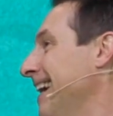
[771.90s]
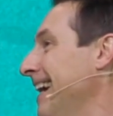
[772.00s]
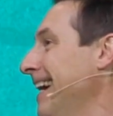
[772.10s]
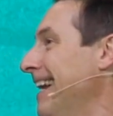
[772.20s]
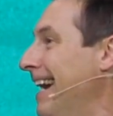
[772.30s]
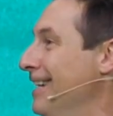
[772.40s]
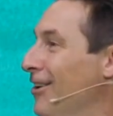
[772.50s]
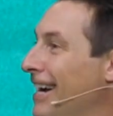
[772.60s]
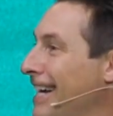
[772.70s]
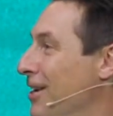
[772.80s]
And I know
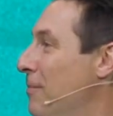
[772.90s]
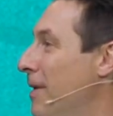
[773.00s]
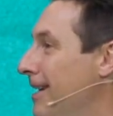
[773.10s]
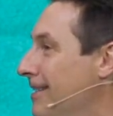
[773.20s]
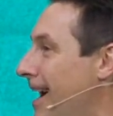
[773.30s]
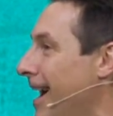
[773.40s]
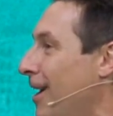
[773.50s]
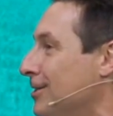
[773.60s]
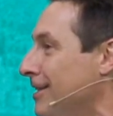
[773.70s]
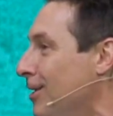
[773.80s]
I got nobody in the
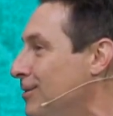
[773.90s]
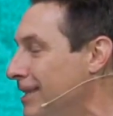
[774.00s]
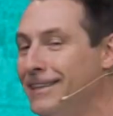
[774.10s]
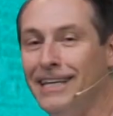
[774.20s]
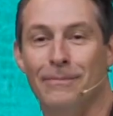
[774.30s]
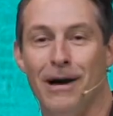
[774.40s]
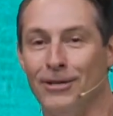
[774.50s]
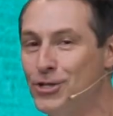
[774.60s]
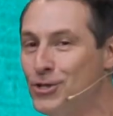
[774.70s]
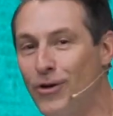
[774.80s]
house that knows anything about
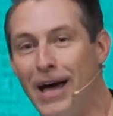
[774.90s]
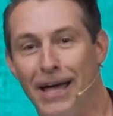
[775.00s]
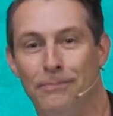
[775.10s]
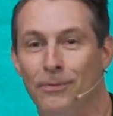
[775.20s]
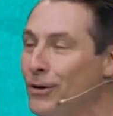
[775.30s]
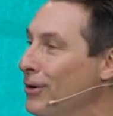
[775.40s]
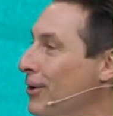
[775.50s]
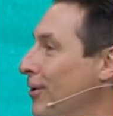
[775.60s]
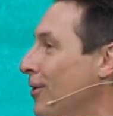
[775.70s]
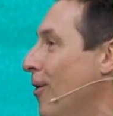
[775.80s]

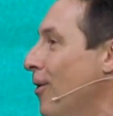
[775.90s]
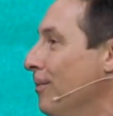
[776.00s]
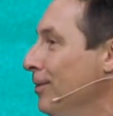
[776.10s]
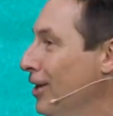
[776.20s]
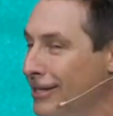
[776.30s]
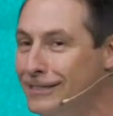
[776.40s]
Striper or Blood